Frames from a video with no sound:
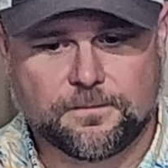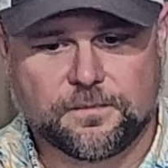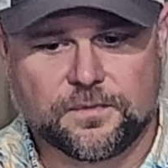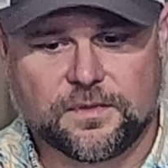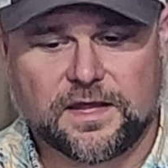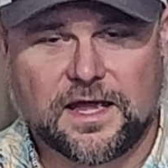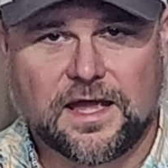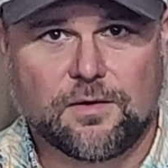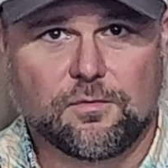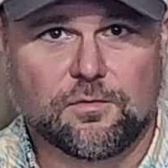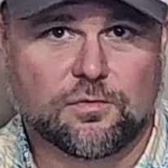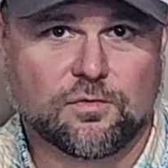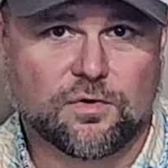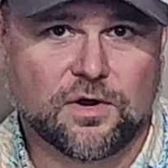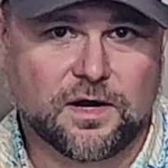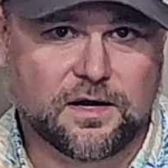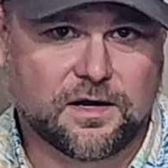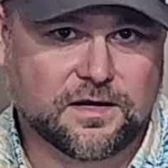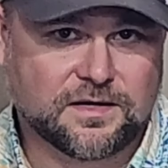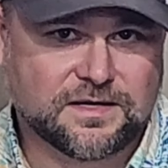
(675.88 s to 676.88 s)
they were
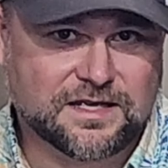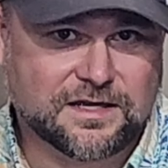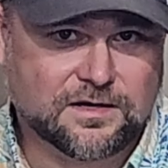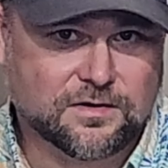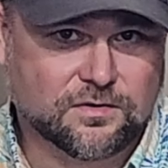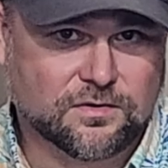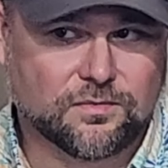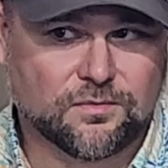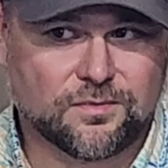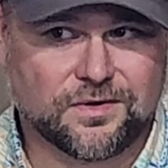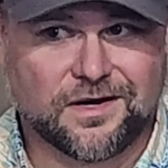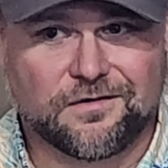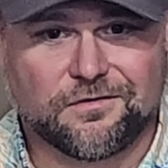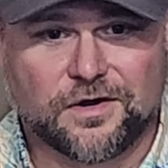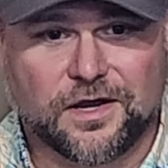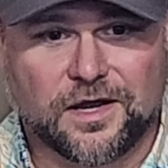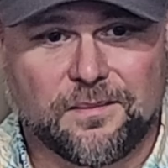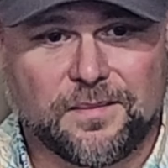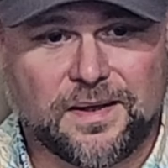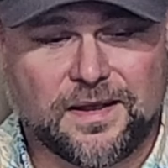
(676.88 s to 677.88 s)
running a deal whenever
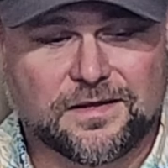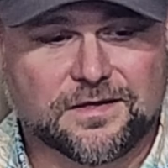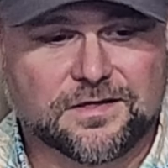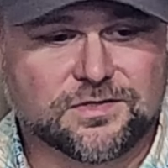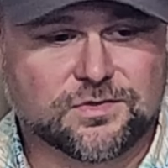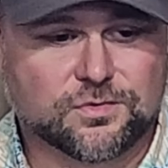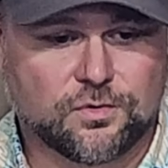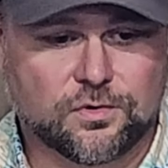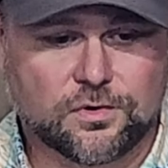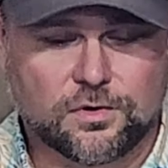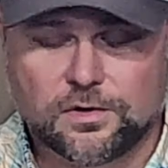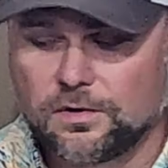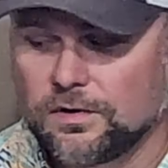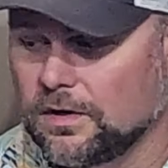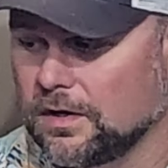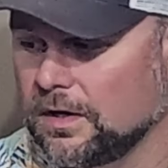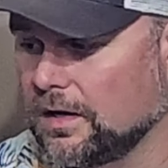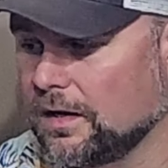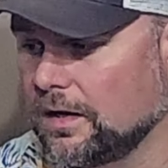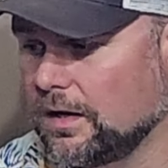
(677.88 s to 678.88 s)
I made this order.
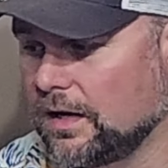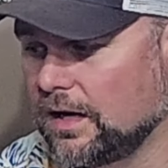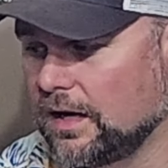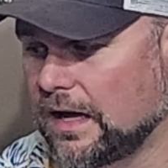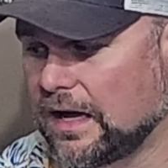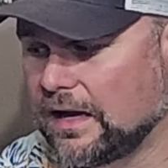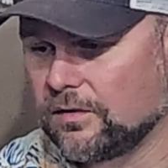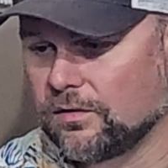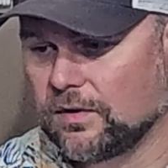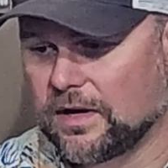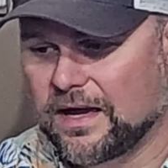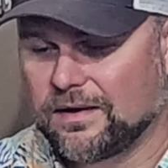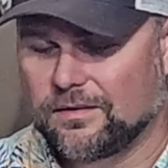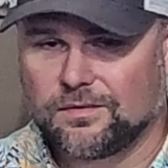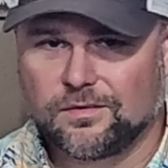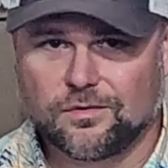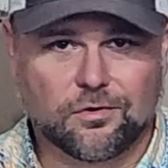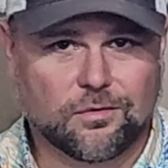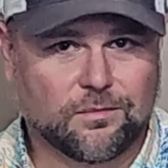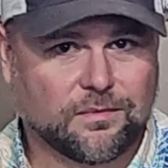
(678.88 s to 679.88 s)
I
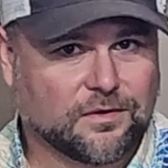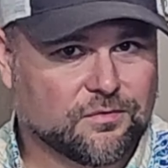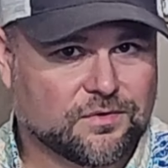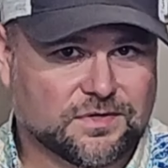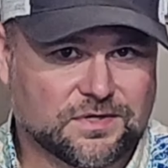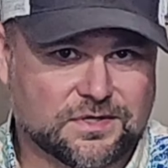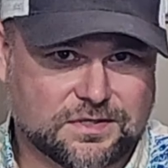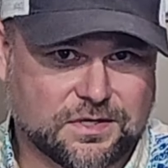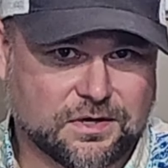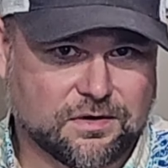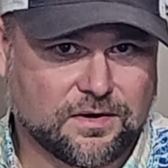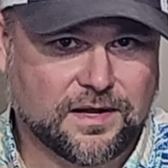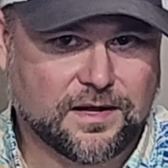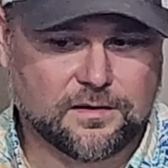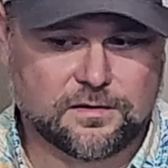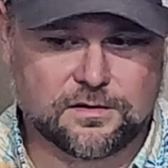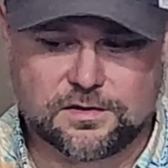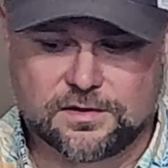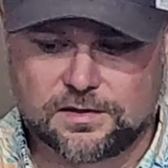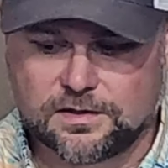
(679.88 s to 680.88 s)
normally would just go
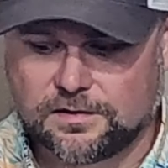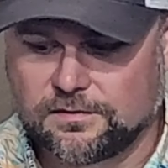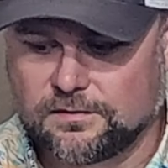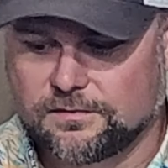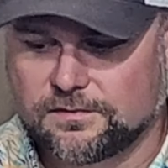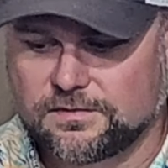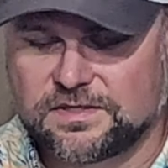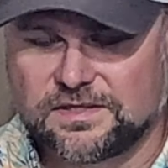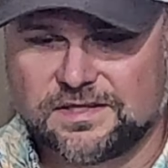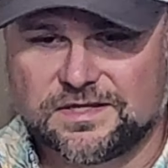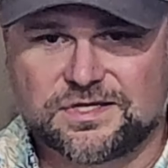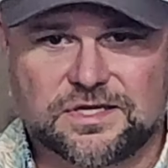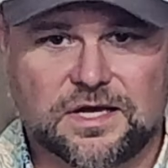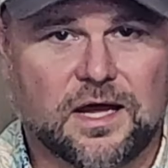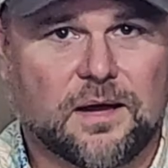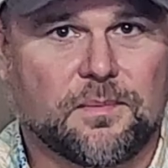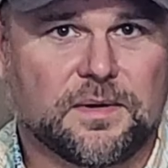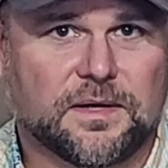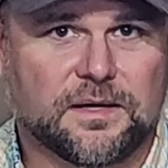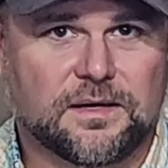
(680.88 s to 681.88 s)
down to the
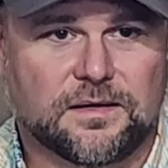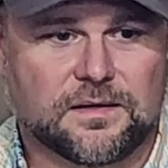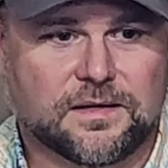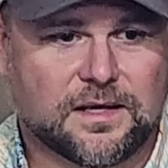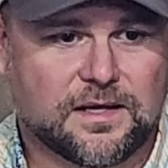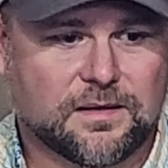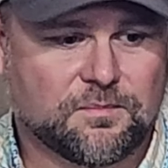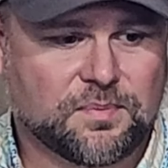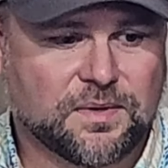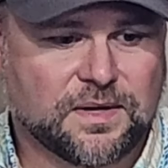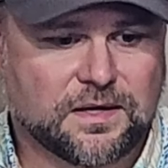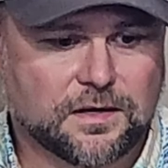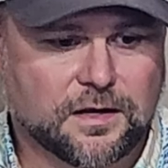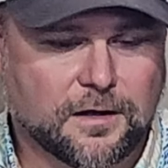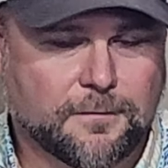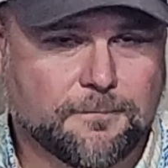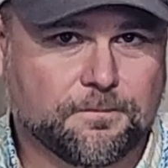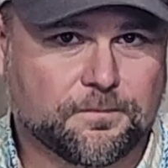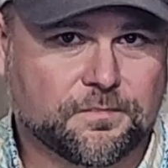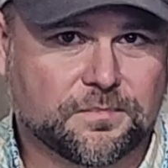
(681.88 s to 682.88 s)
shop and pick it
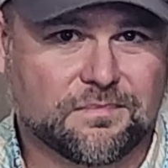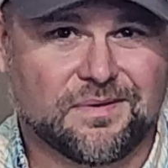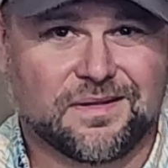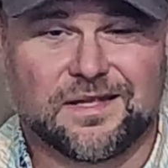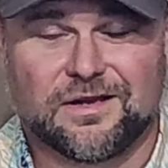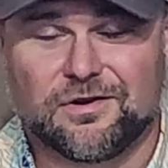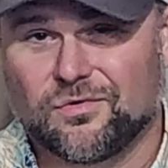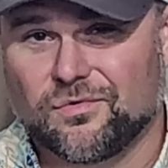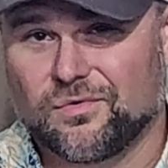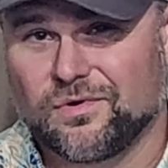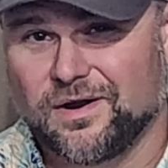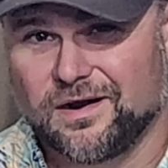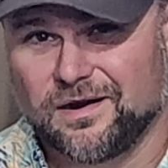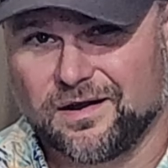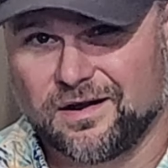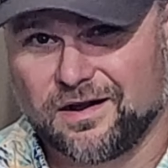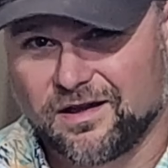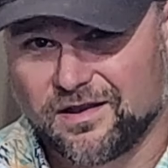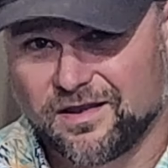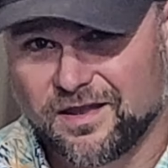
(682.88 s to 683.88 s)
up, but they were running an
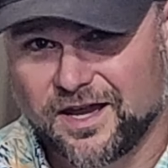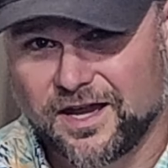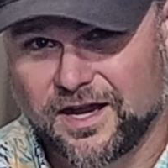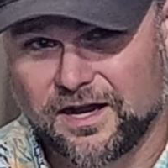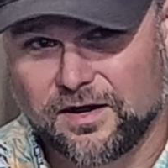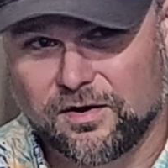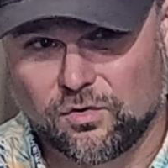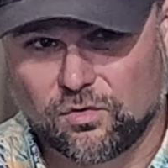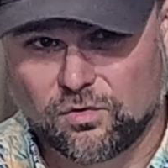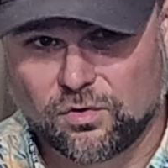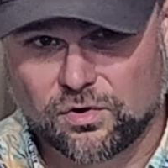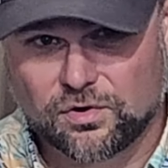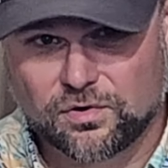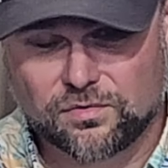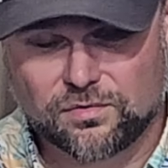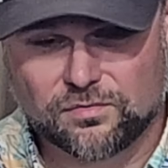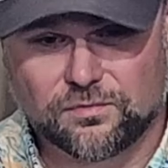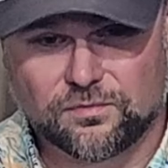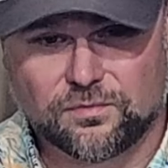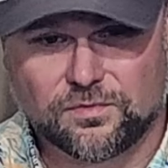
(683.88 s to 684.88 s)
online
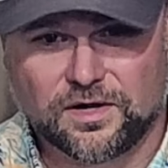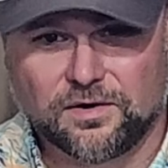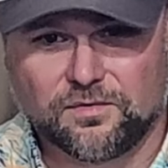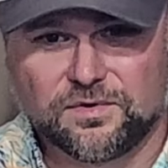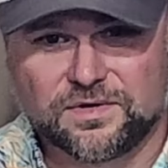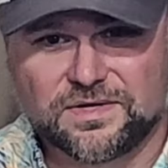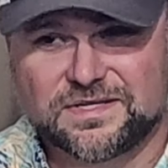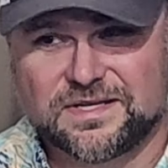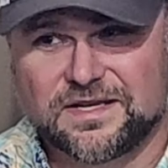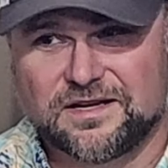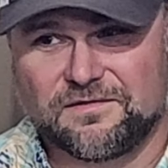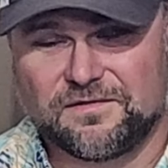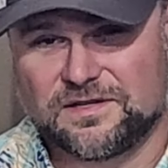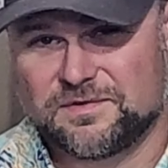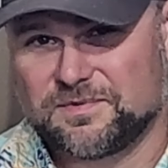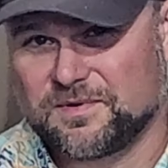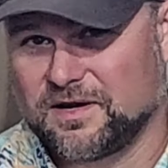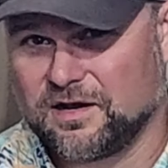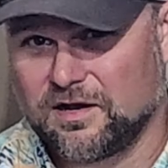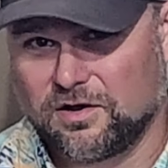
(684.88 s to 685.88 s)
order, which said if you
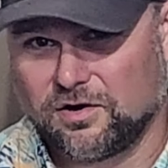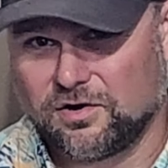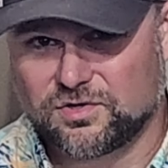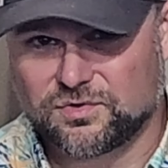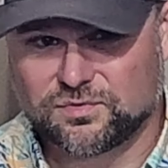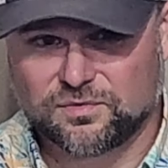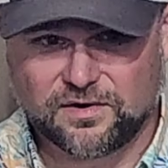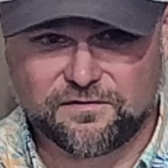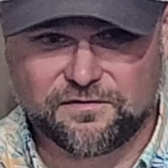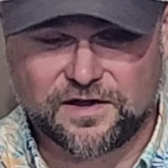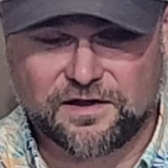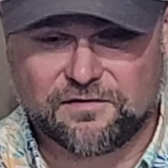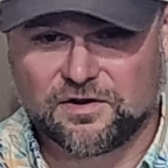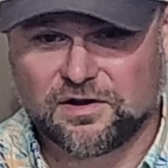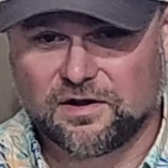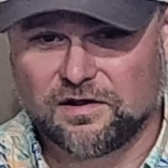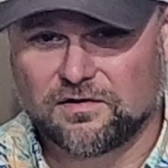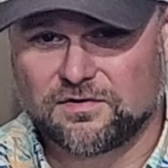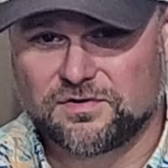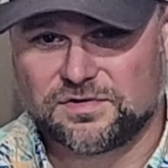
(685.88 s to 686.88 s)
spend
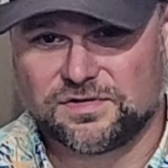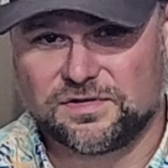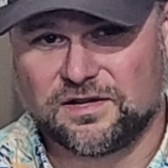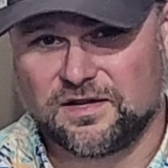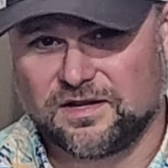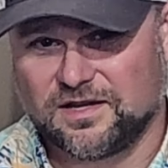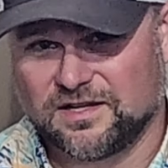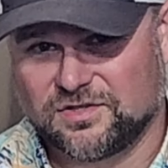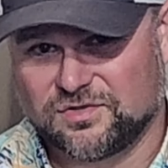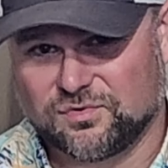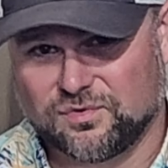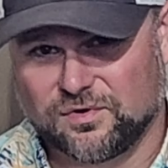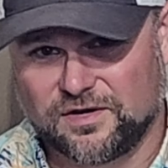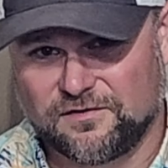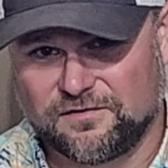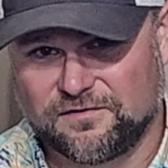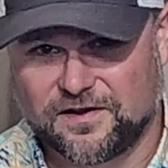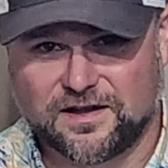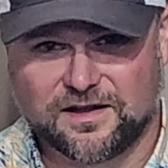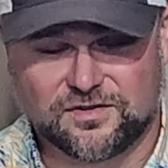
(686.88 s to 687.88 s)
$125, you could get
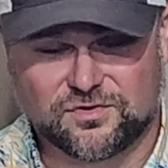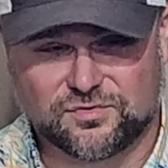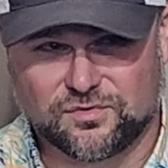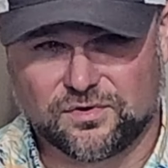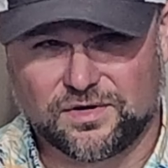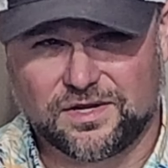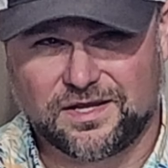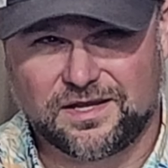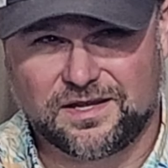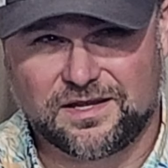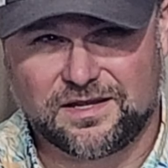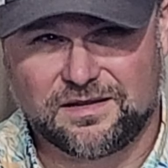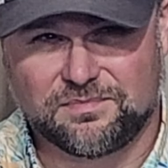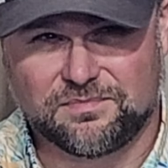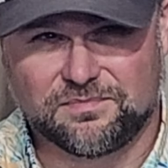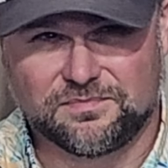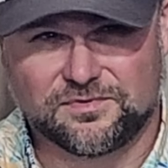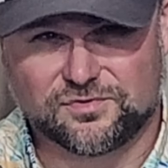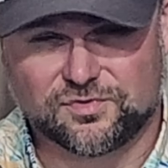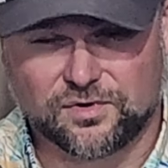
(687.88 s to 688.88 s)

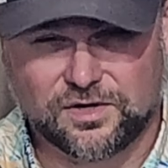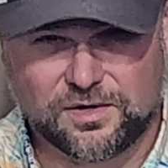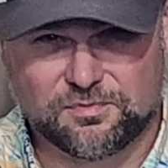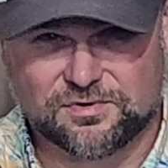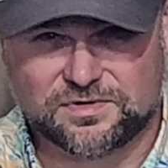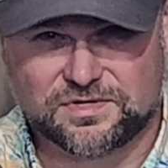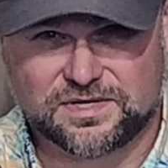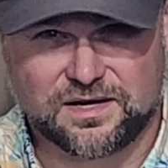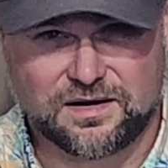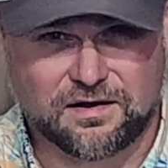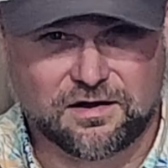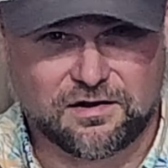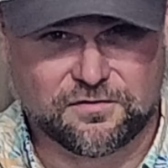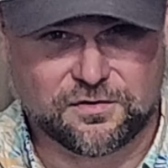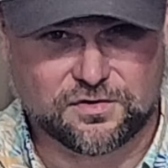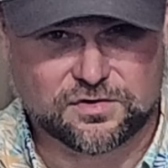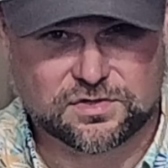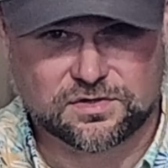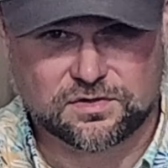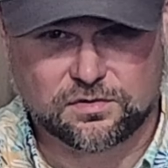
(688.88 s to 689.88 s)
20% off
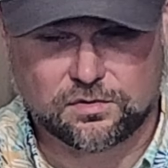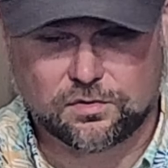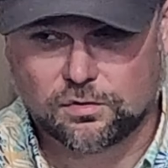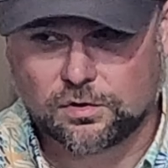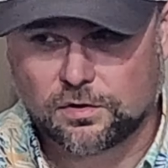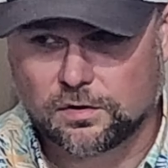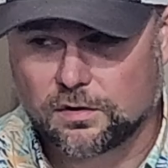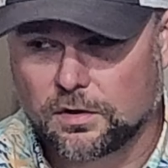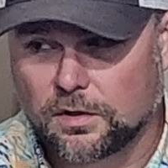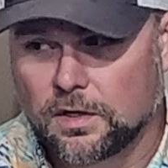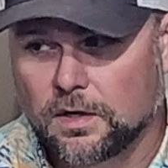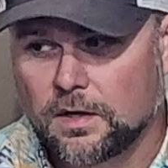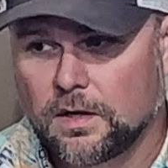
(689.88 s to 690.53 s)
your total order.